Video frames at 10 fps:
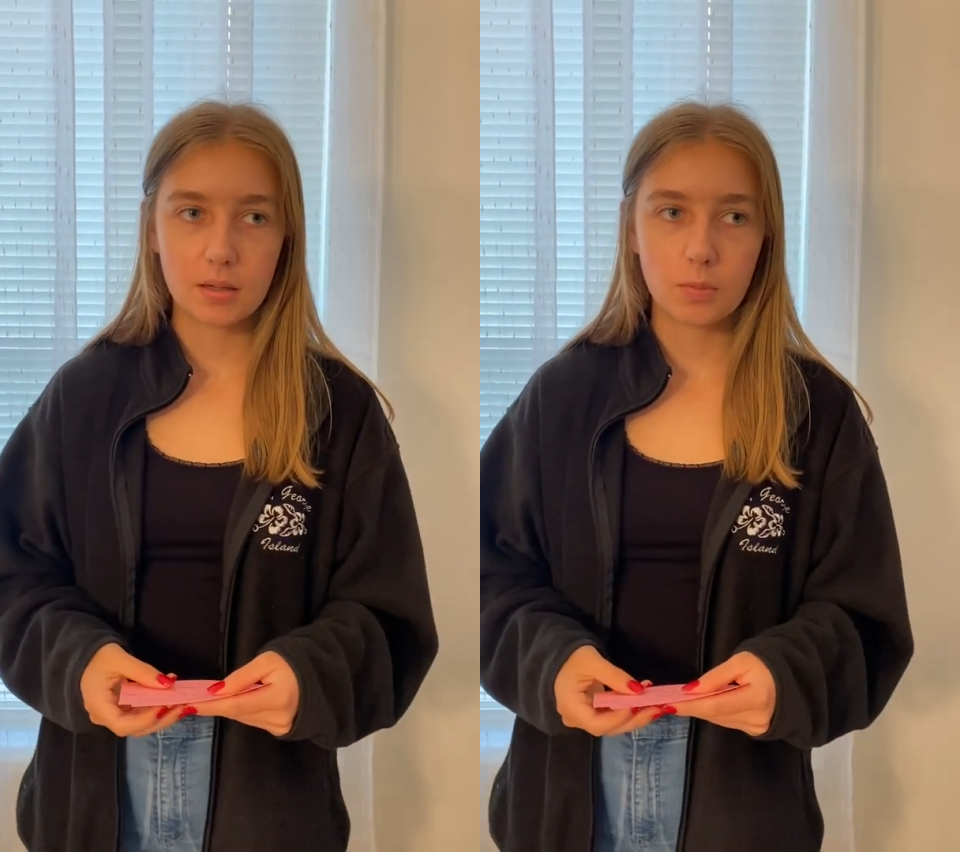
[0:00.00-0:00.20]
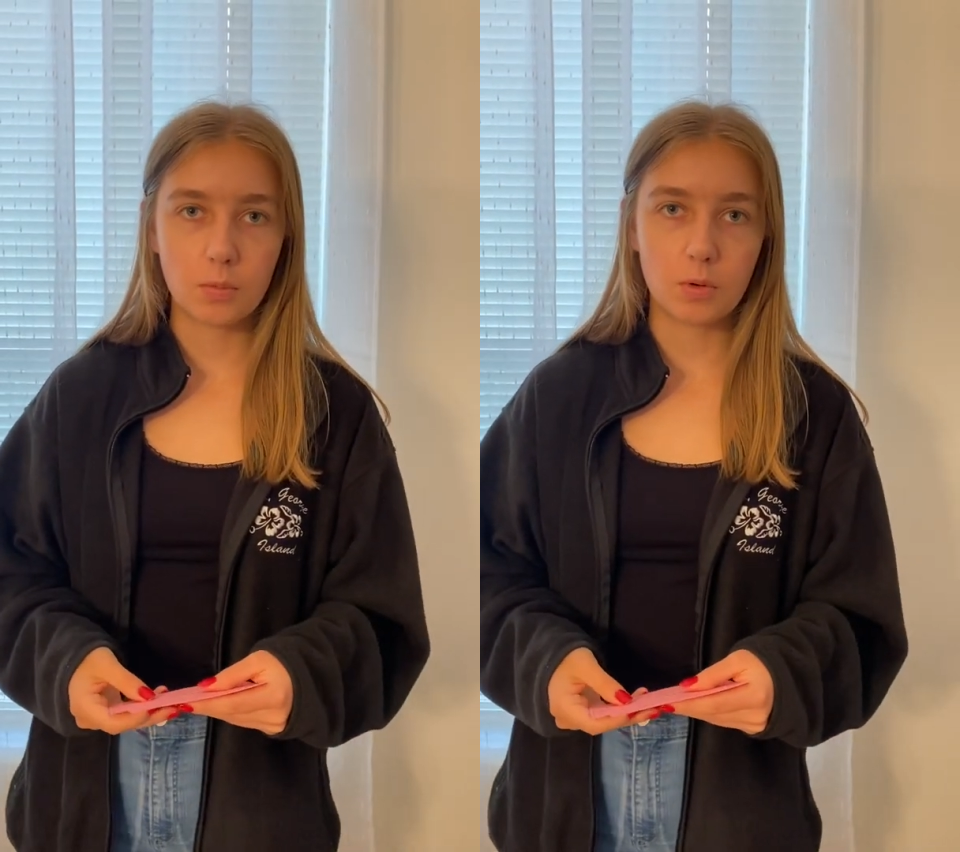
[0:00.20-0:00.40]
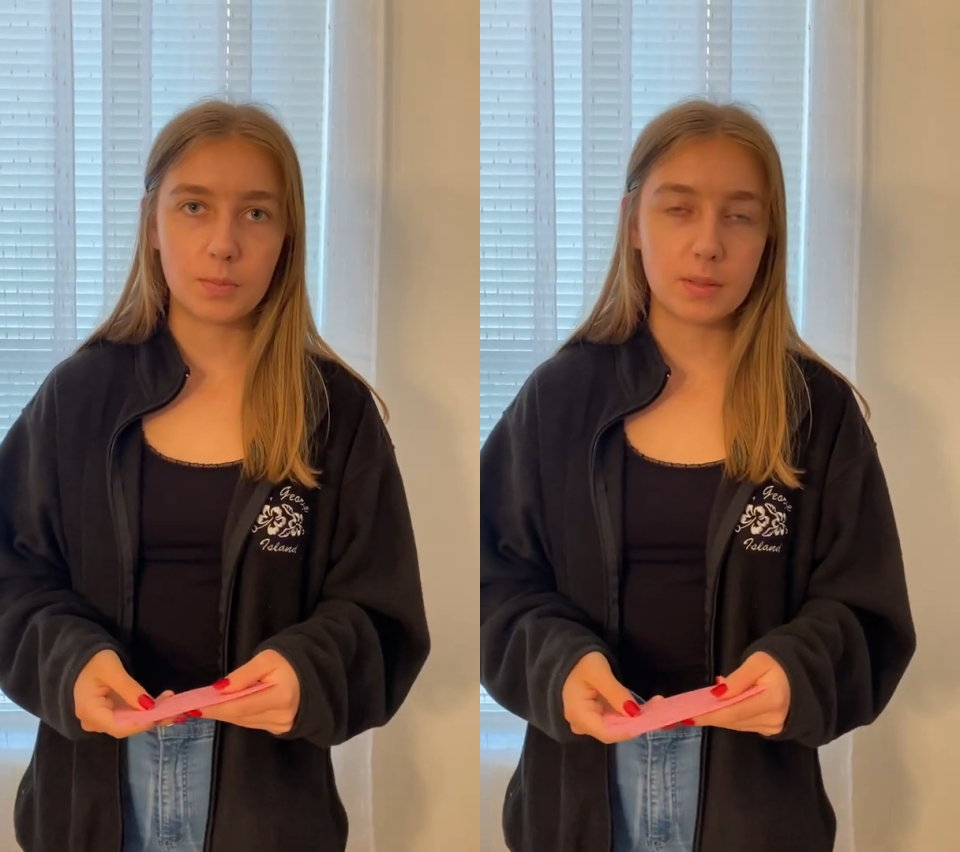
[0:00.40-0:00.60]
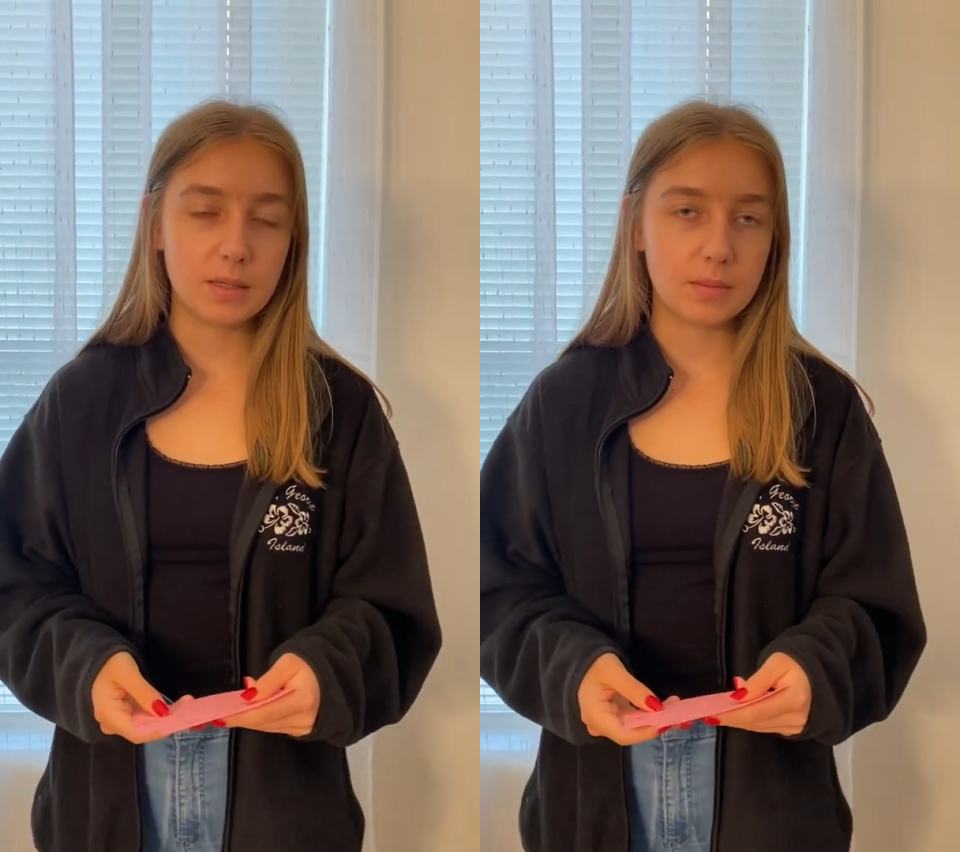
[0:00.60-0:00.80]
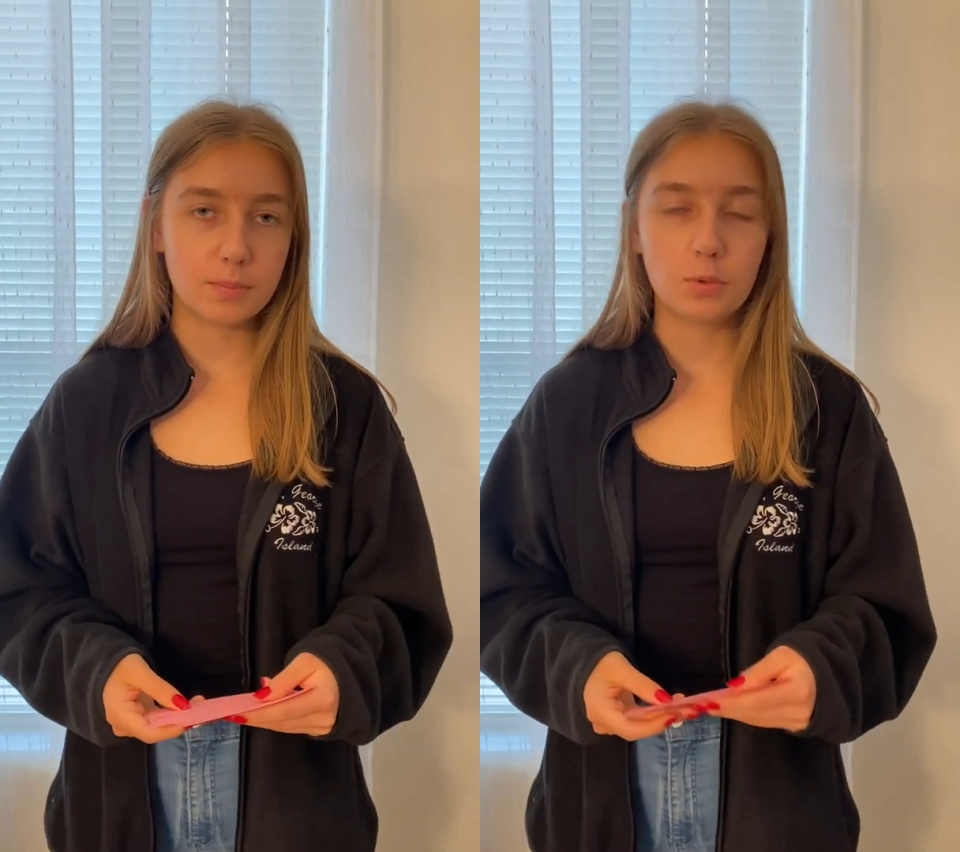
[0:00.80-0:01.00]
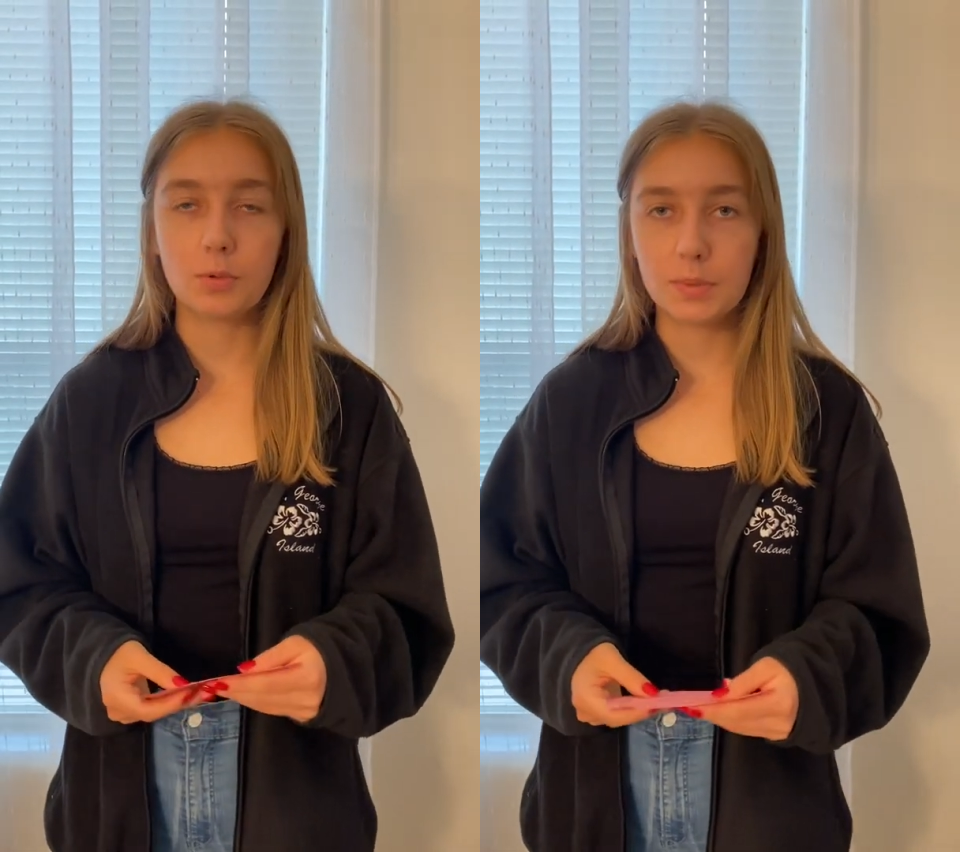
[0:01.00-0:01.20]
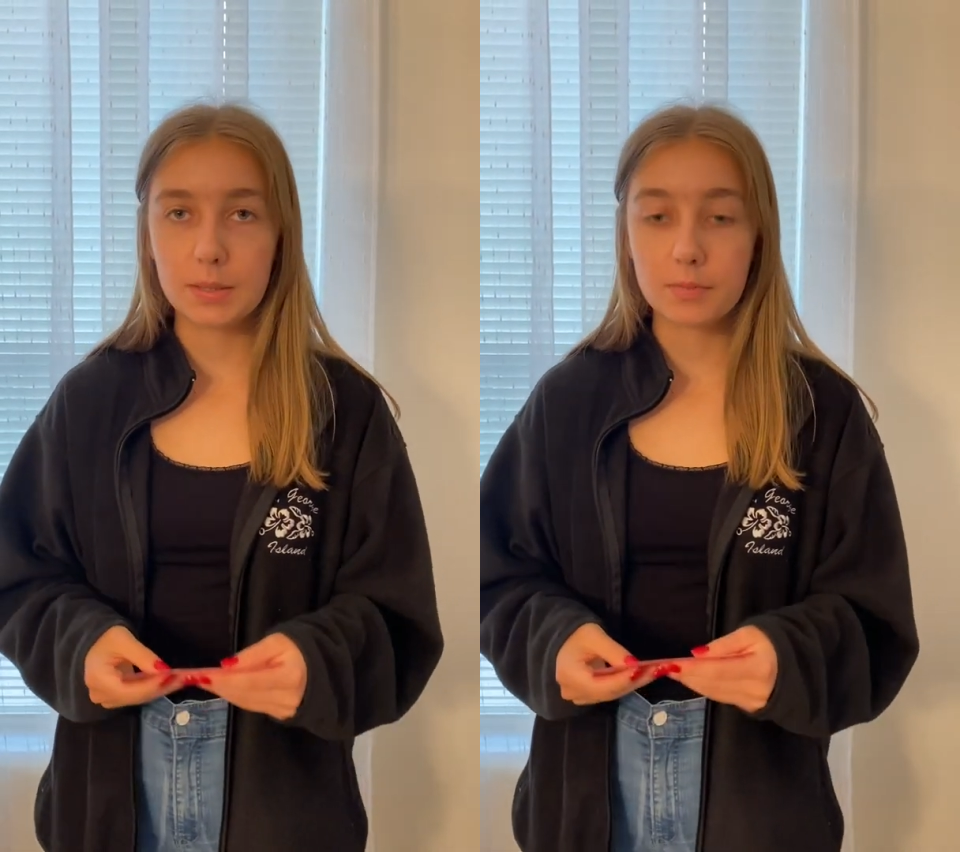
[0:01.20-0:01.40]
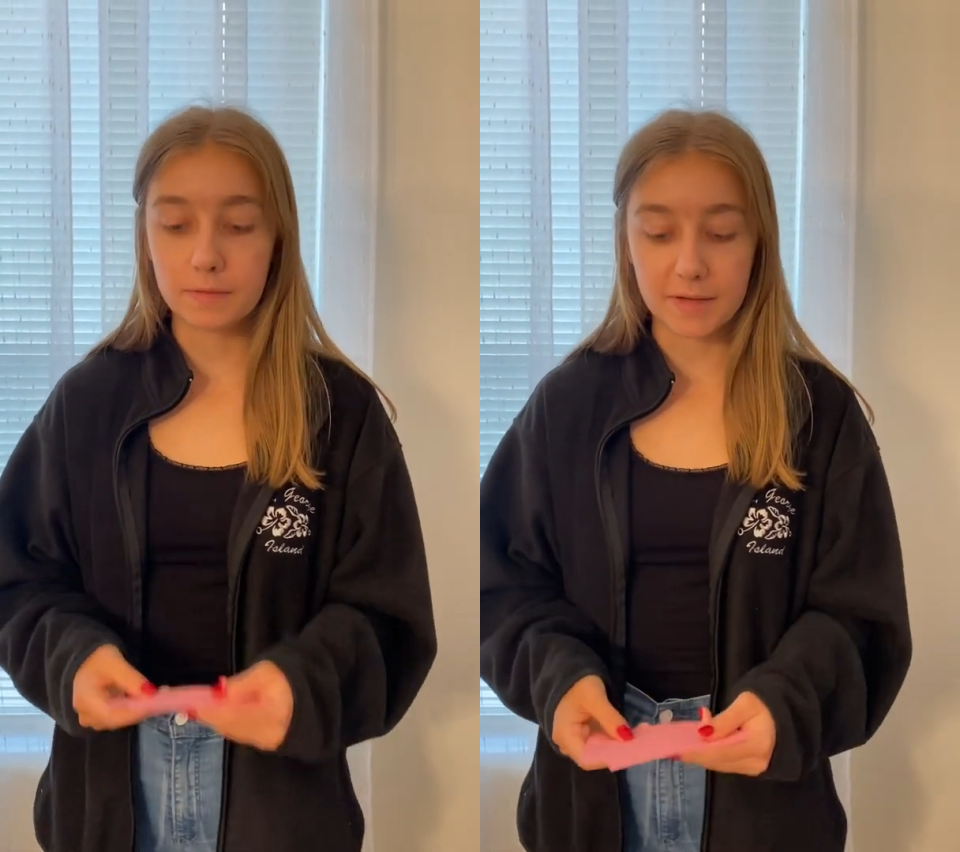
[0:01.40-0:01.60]
will be
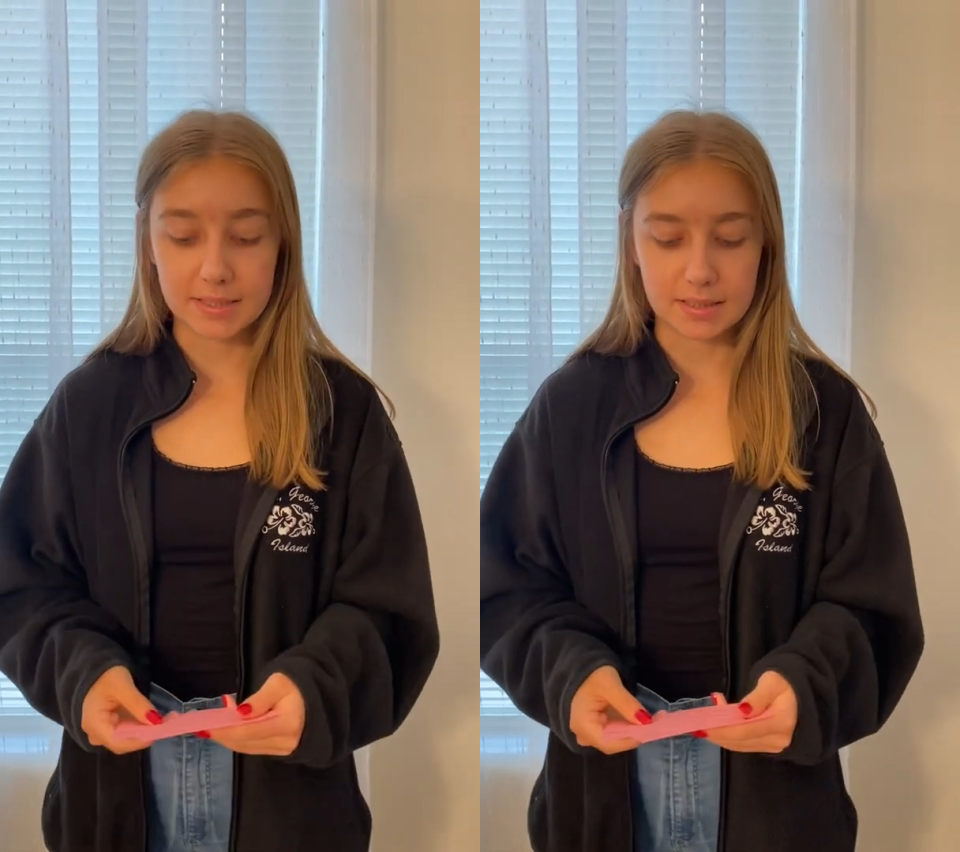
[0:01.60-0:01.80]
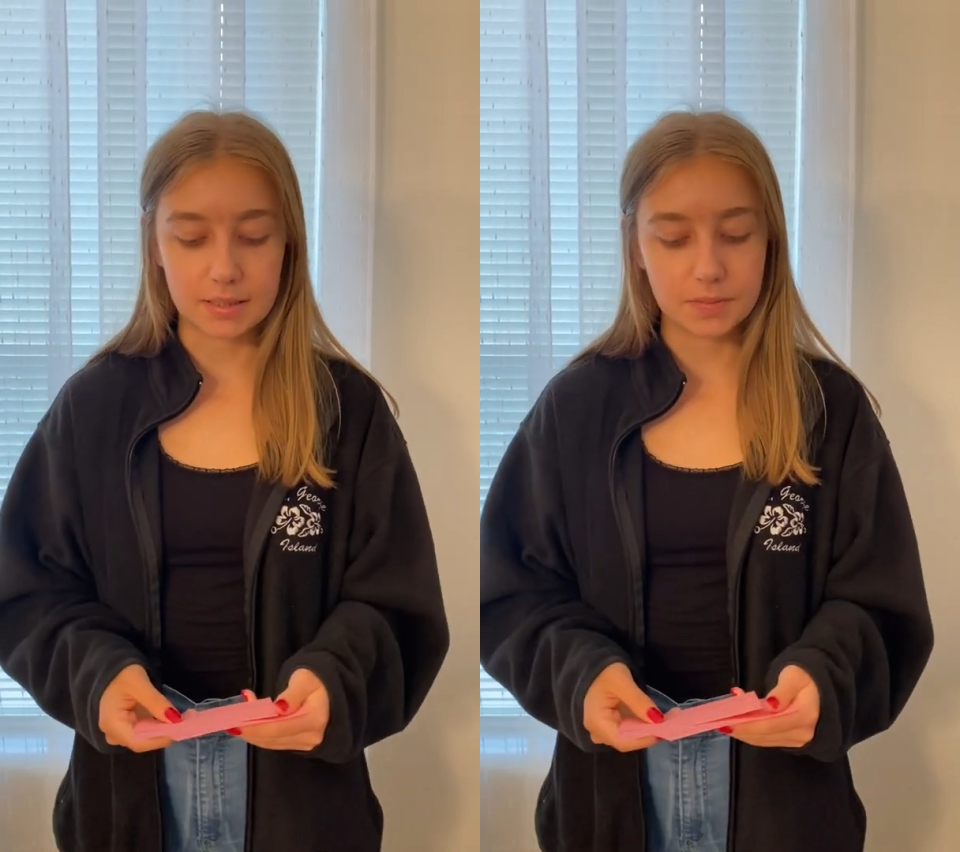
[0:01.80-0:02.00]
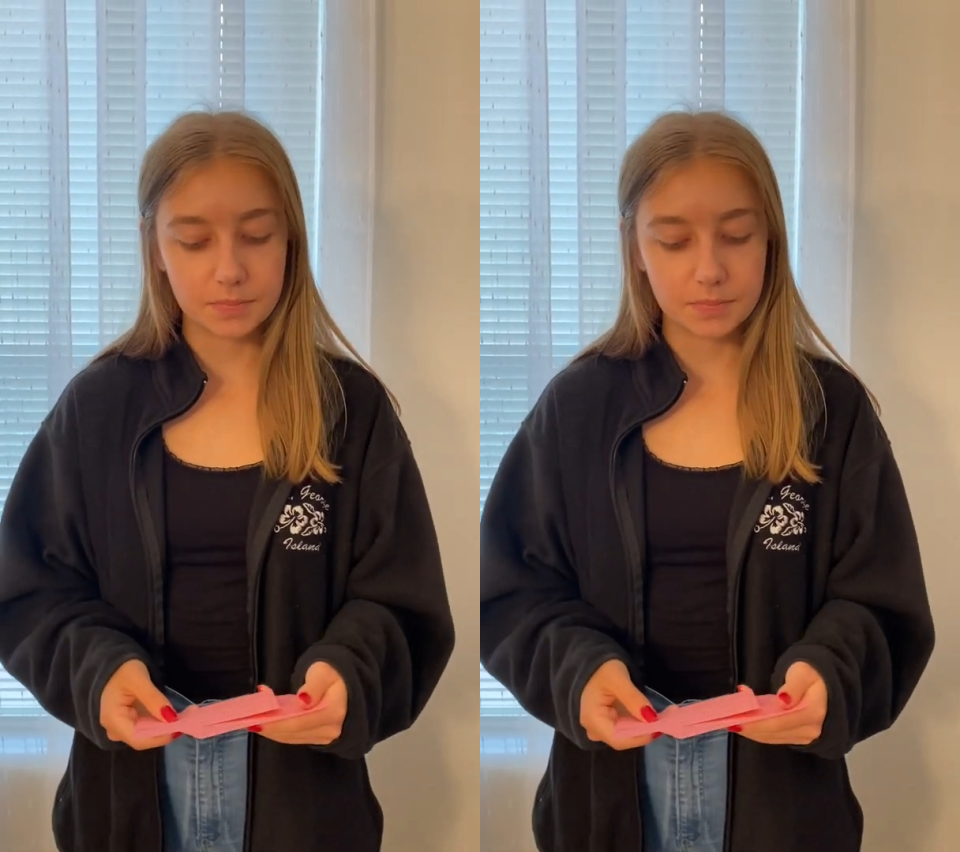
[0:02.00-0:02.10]
prevented.